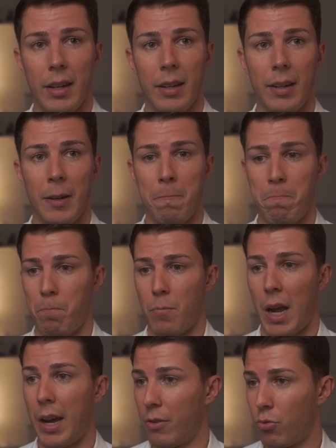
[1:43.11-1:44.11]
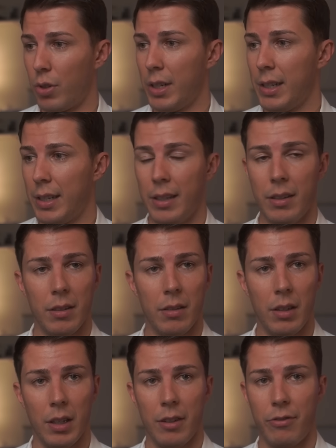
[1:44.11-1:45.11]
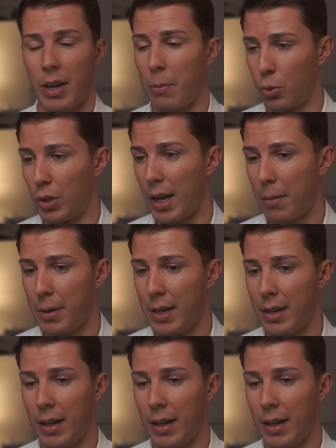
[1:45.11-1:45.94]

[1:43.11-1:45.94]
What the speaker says: I really love Abu Dhabi,